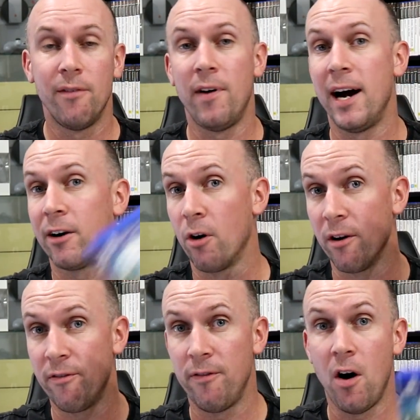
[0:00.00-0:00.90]
Far Cry
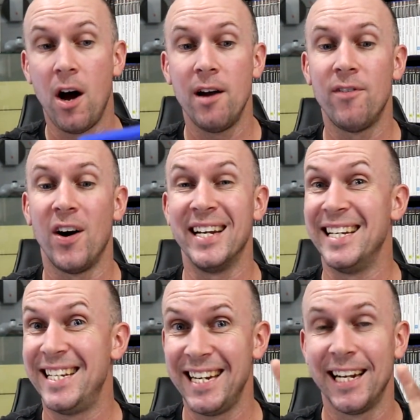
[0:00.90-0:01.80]
5, I
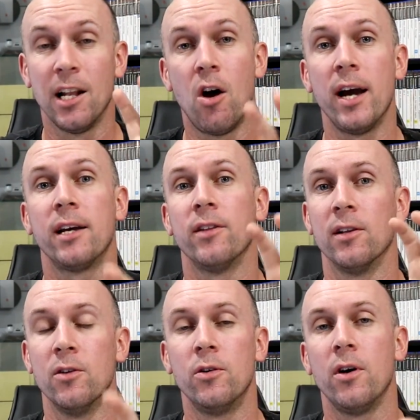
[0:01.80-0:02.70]
did like the
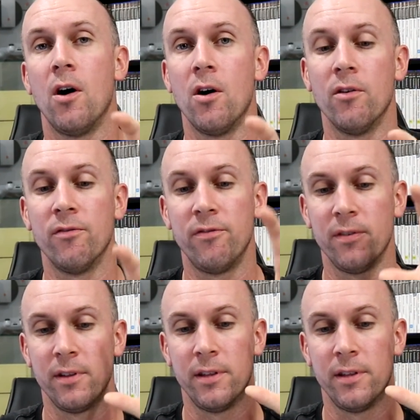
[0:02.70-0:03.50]
look of